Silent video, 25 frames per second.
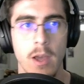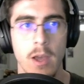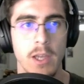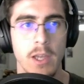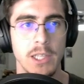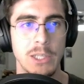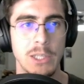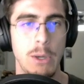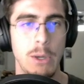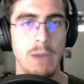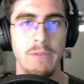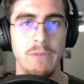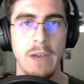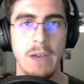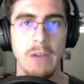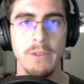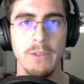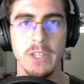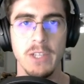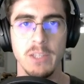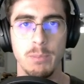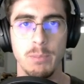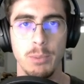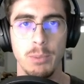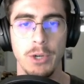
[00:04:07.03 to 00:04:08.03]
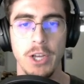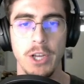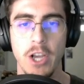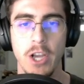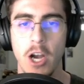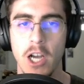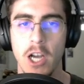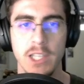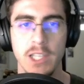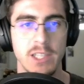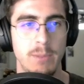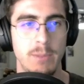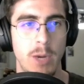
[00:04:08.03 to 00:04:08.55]
So I found this pretty
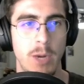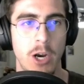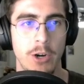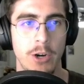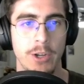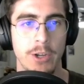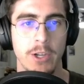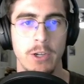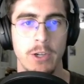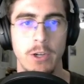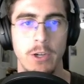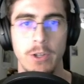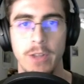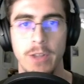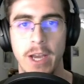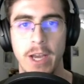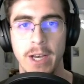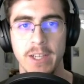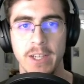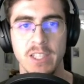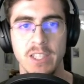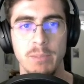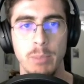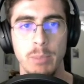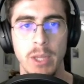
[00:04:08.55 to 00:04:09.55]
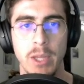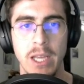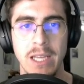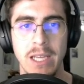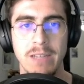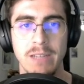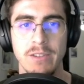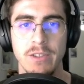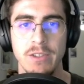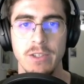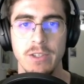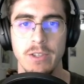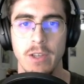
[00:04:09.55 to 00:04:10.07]
awesome article that
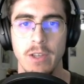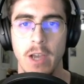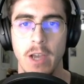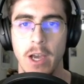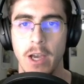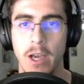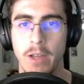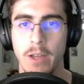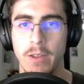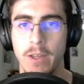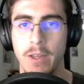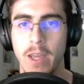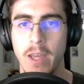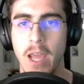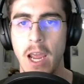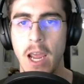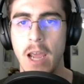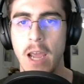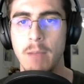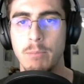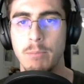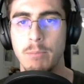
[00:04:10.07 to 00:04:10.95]
explains uh, the CAN